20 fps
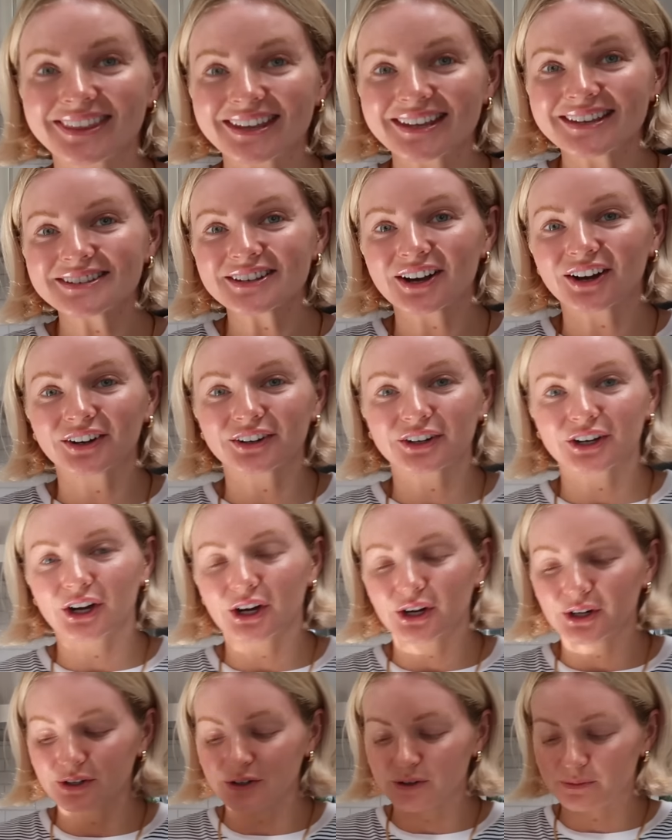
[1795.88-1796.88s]
These aren't
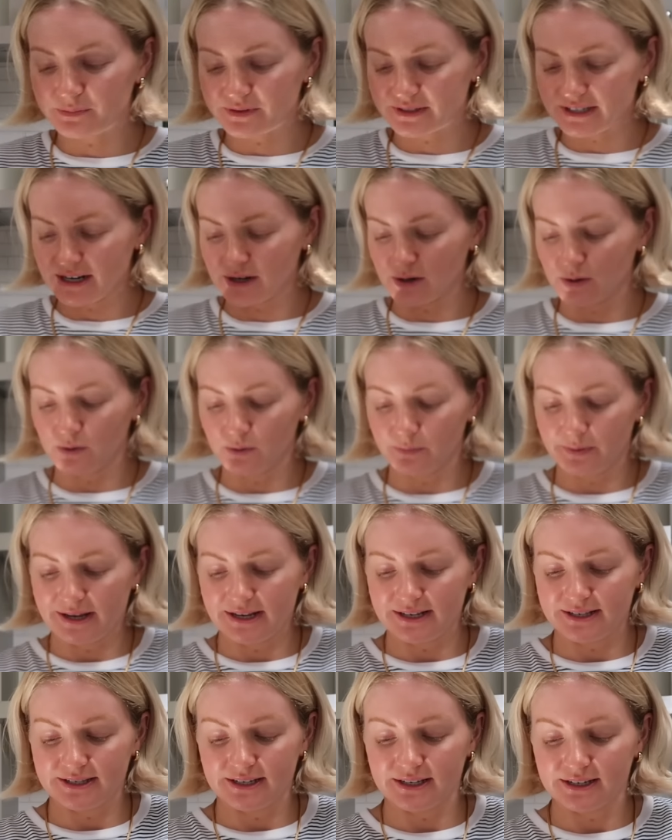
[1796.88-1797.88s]
home decor
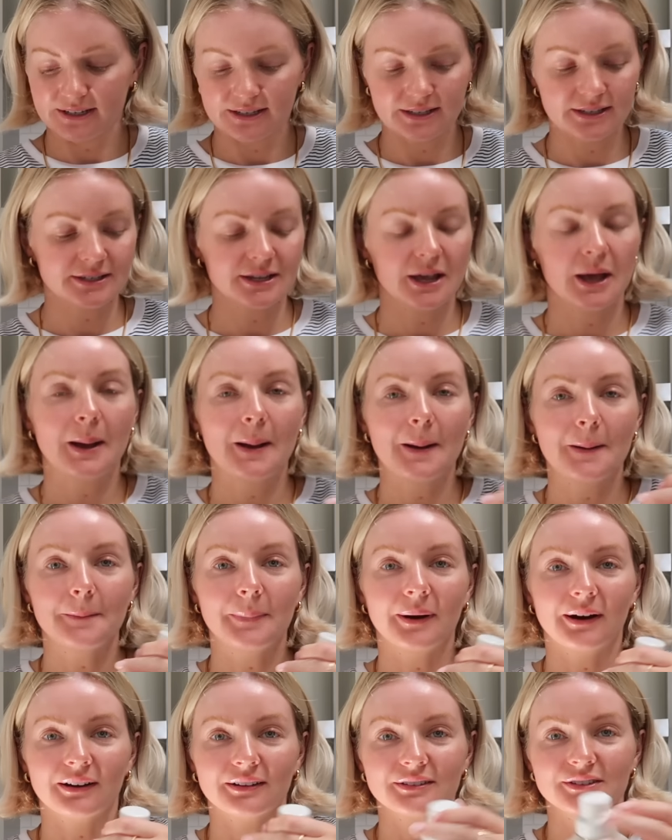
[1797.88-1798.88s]
pieces,
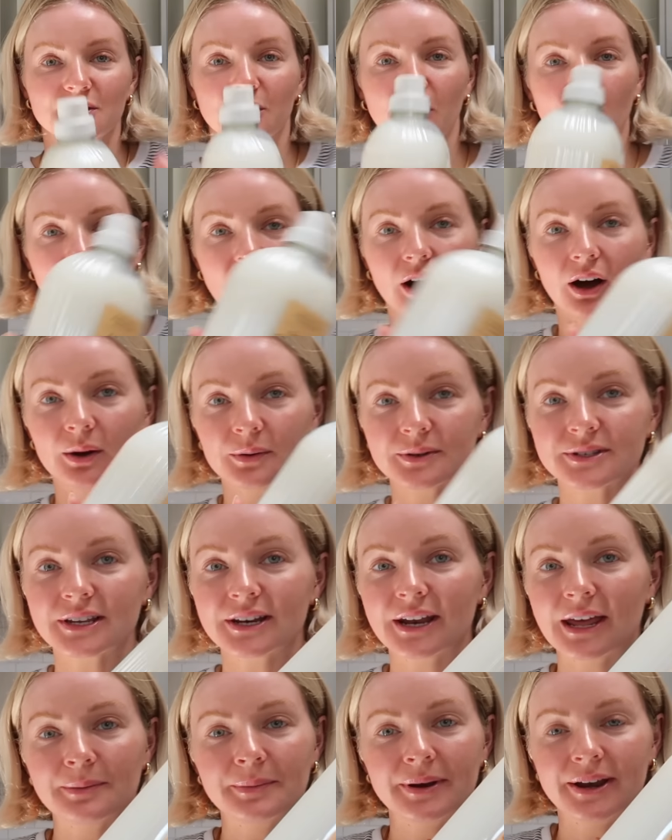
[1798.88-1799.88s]
but I was in
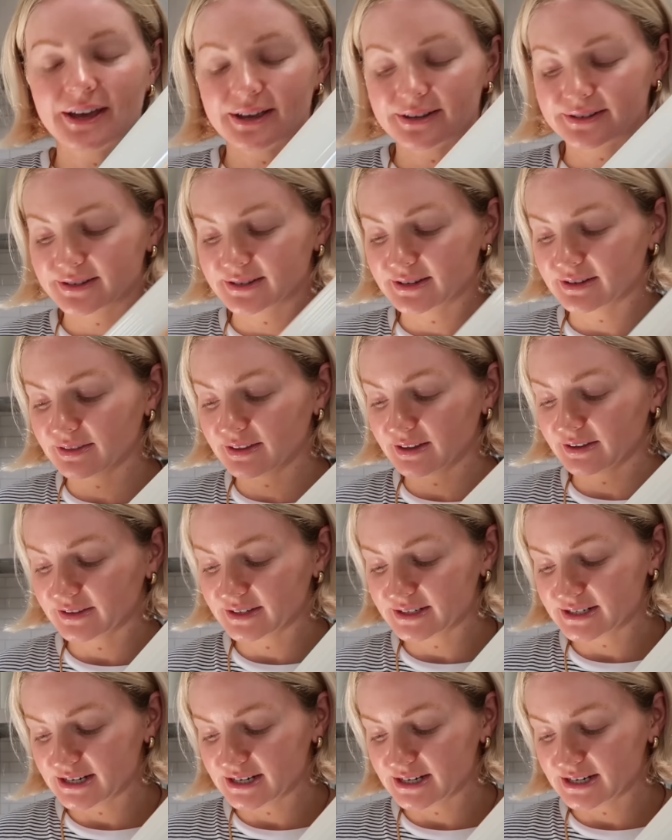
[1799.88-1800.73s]
M&S the other